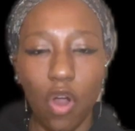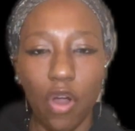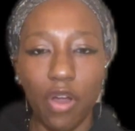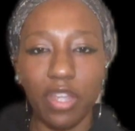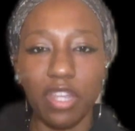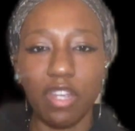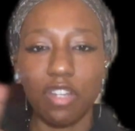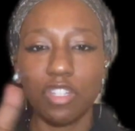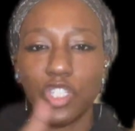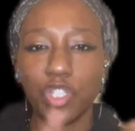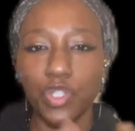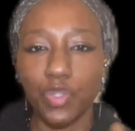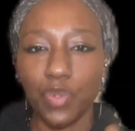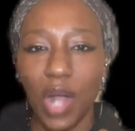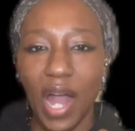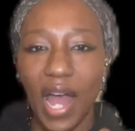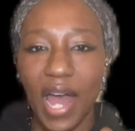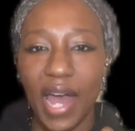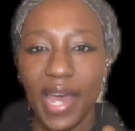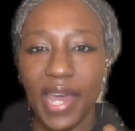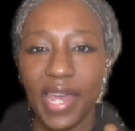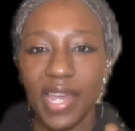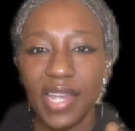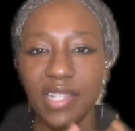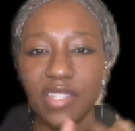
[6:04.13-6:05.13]
are your
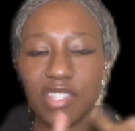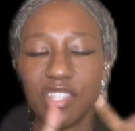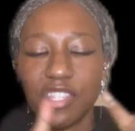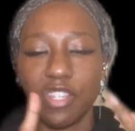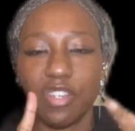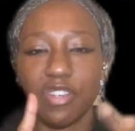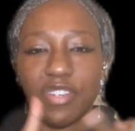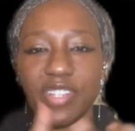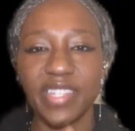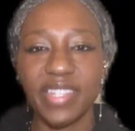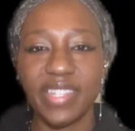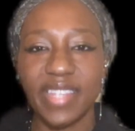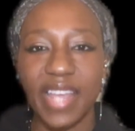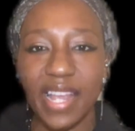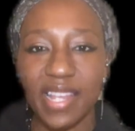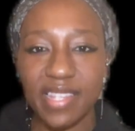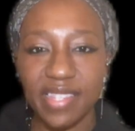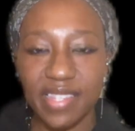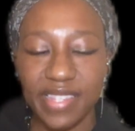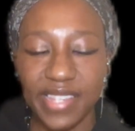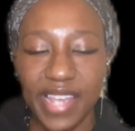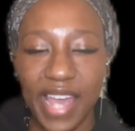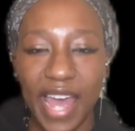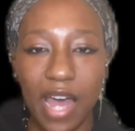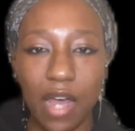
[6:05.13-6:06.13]
trines, your
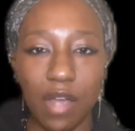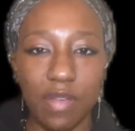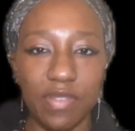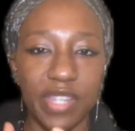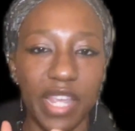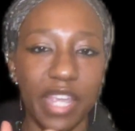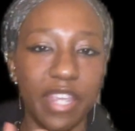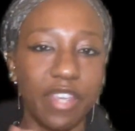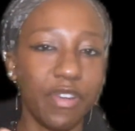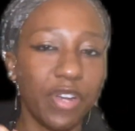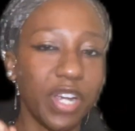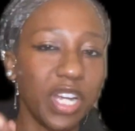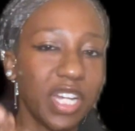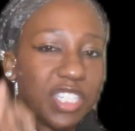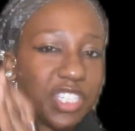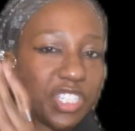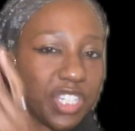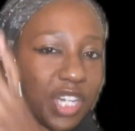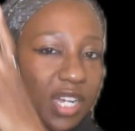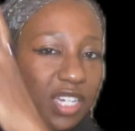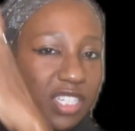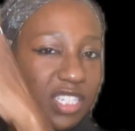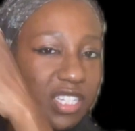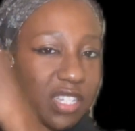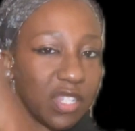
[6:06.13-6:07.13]
sextiles, and your
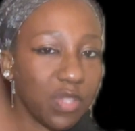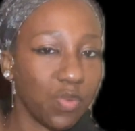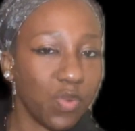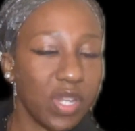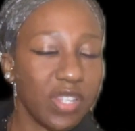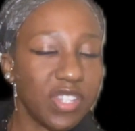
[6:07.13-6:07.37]
conjunctions.